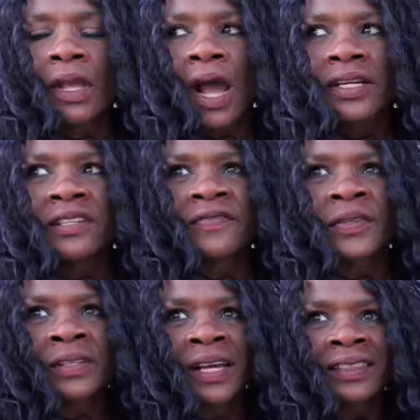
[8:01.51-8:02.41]
I just
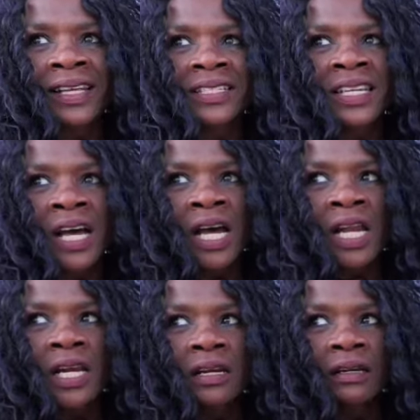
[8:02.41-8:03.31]
feel like that's
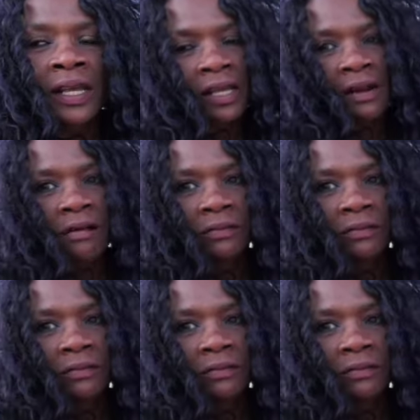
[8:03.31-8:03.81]
not Kate.